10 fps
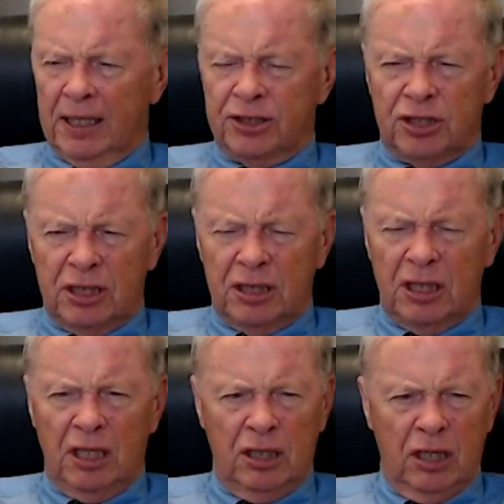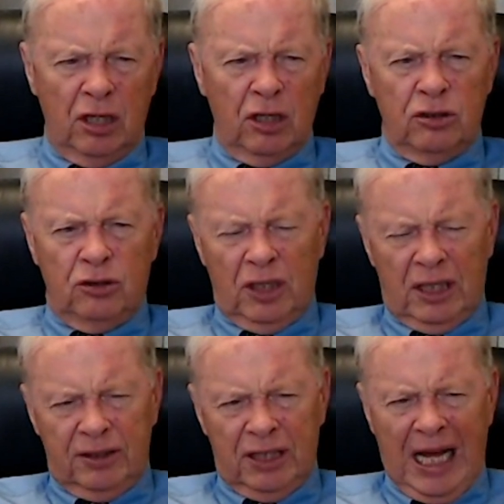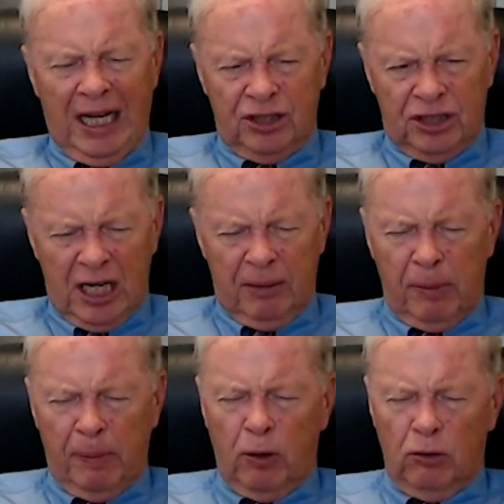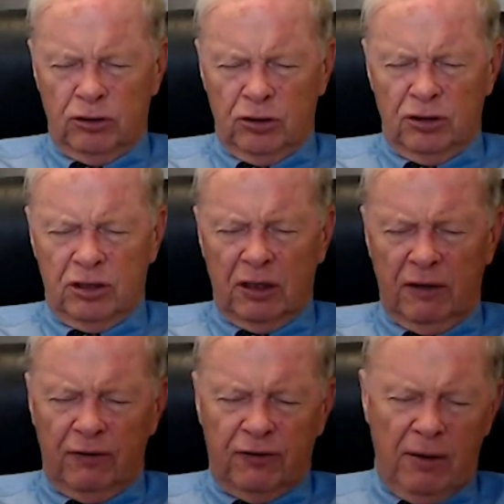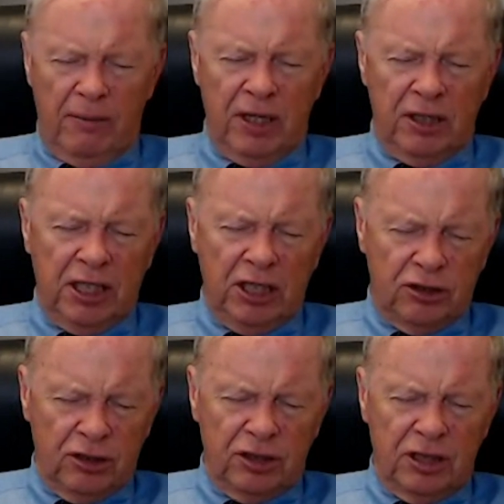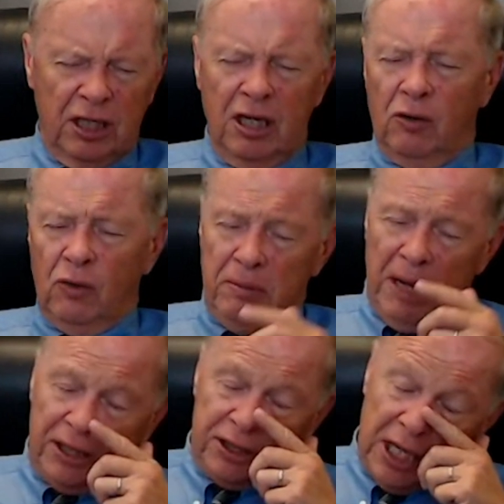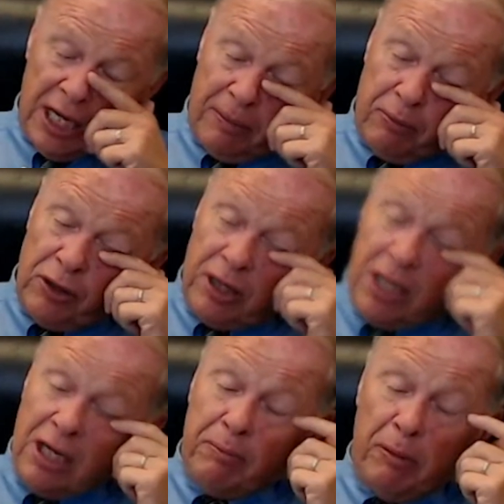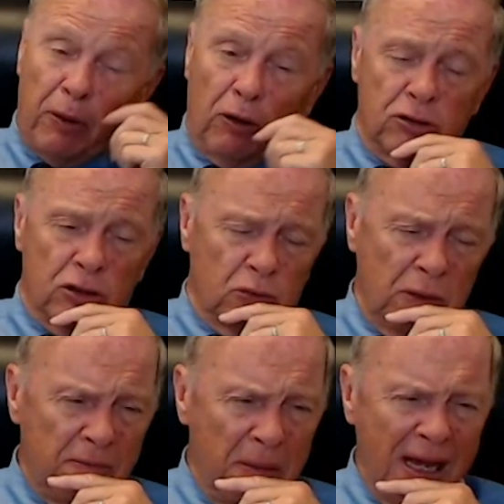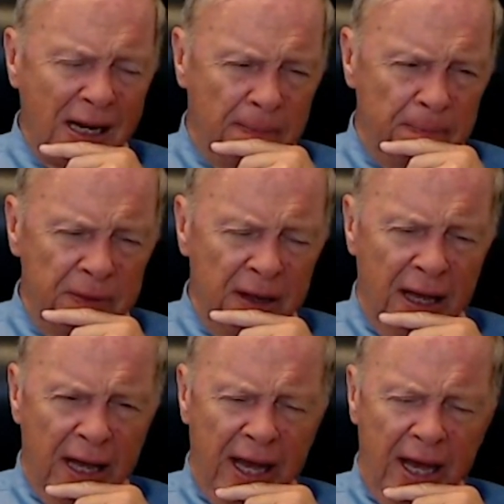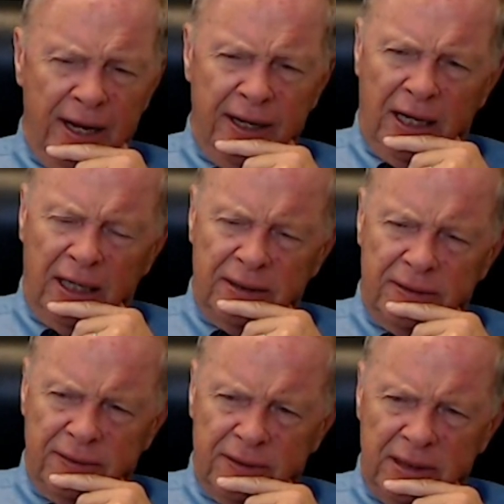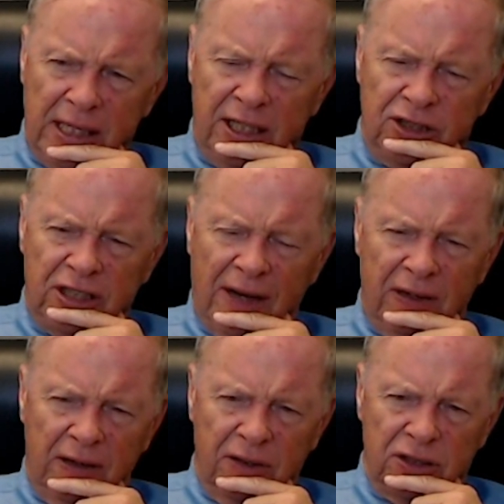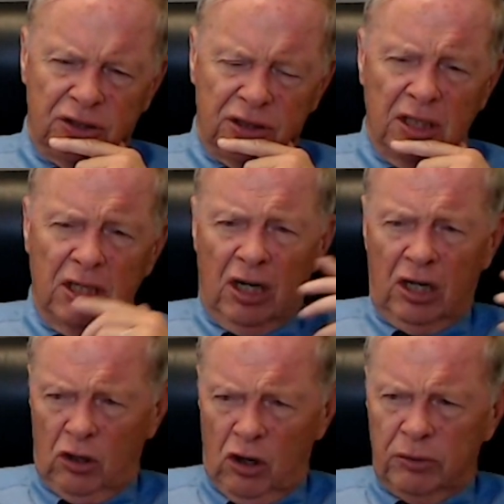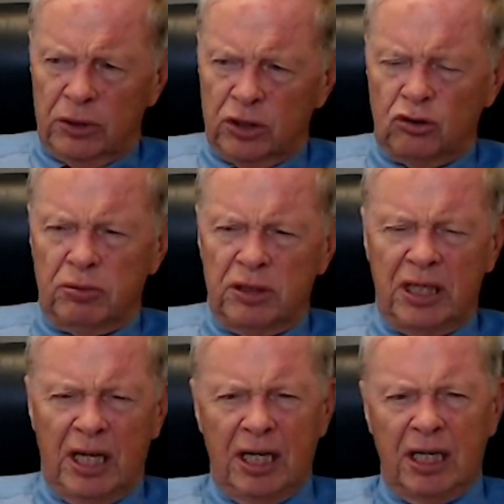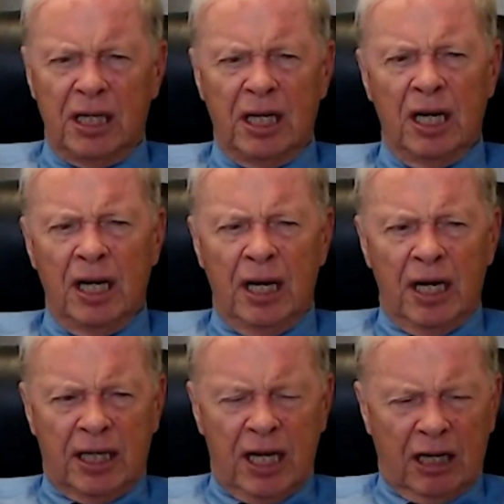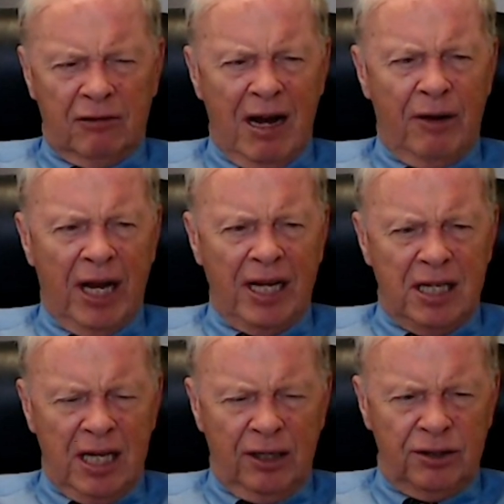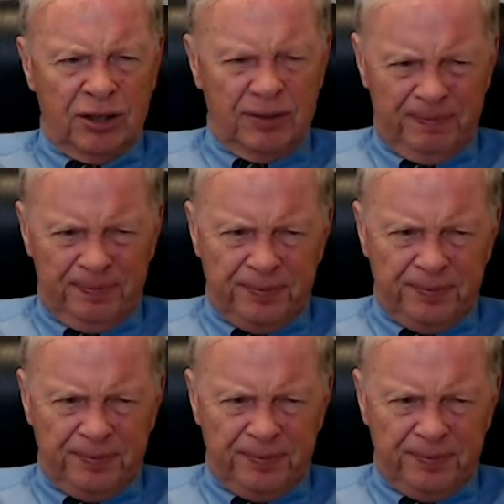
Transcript: listen to the last set of proposals from the teachers. We match that up with the proposals we have made, and uh, then the seven of us, along with the superintendent, kick around ideas